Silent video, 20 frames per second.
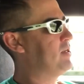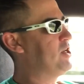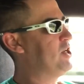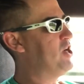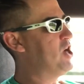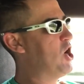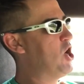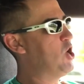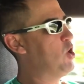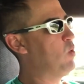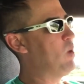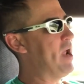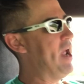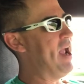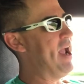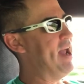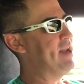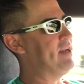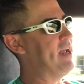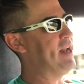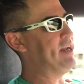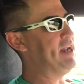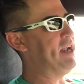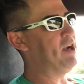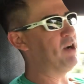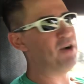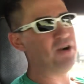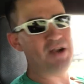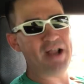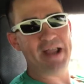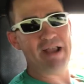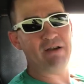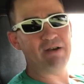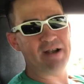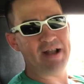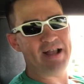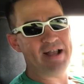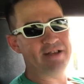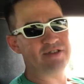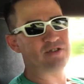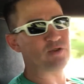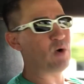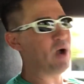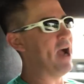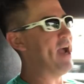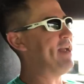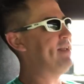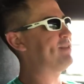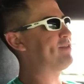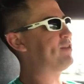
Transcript: You know, and here it is, right?